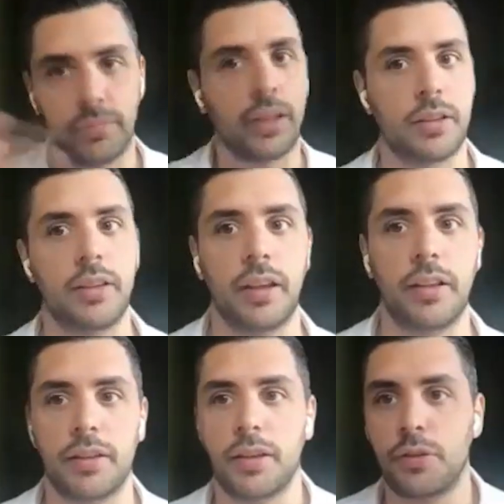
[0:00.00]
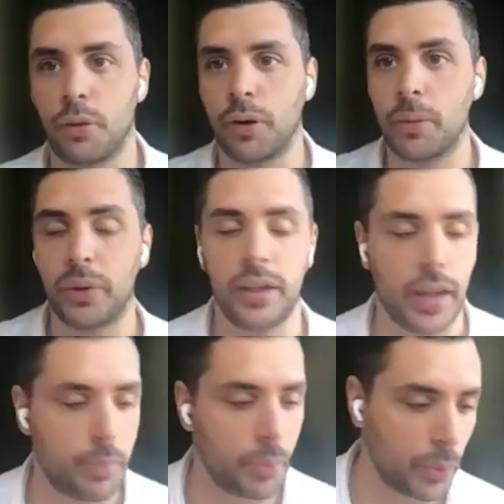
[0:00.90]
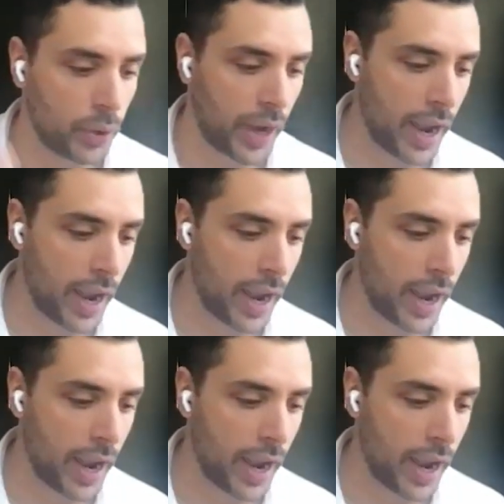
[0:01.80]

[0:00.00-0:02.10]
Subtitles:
it's already pretty capable,